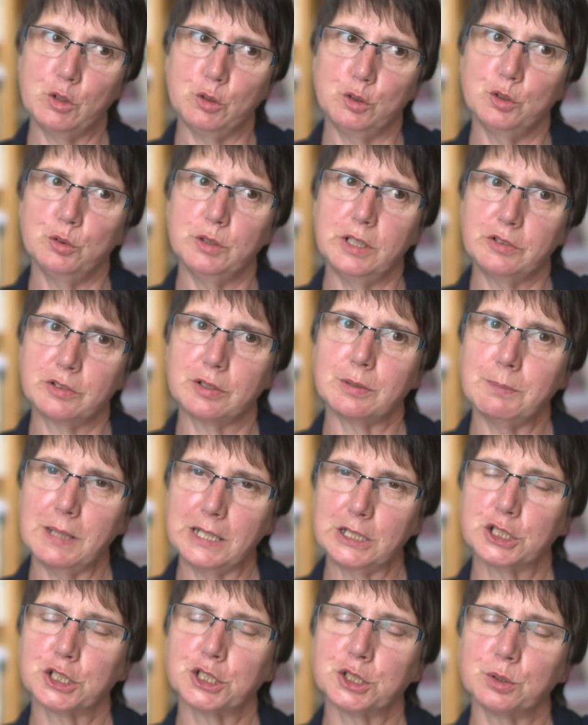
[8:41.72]
you need to
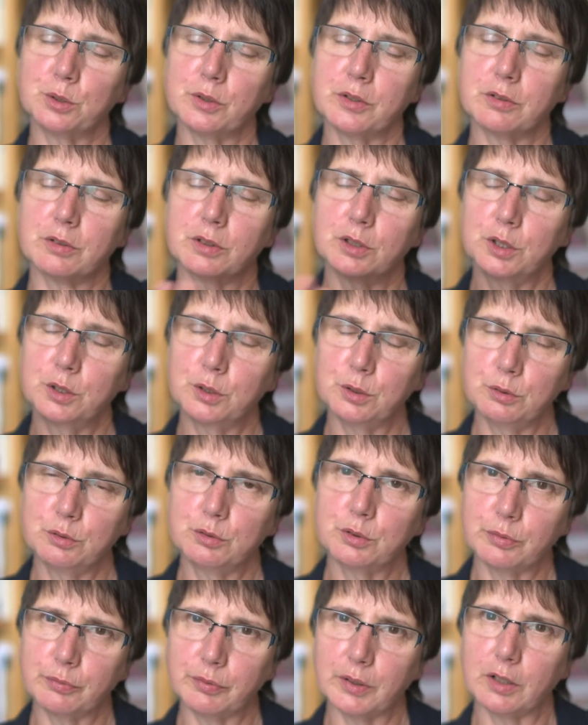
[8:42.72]
make sure there are good
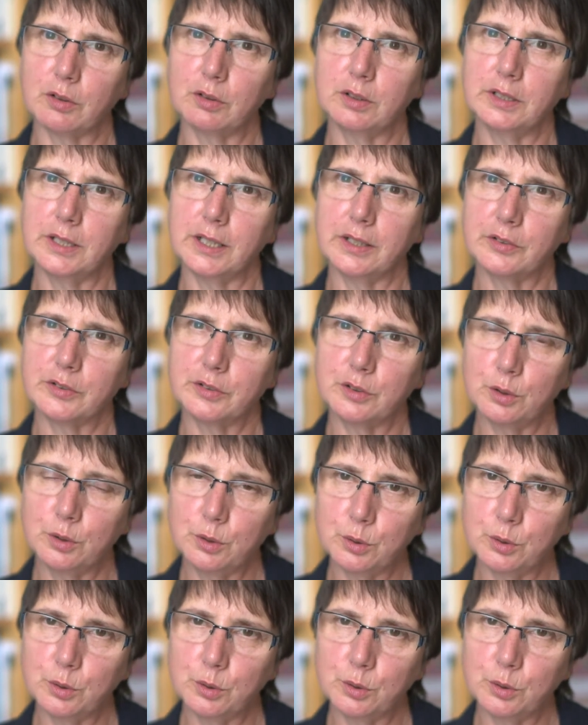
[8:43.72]
referral links,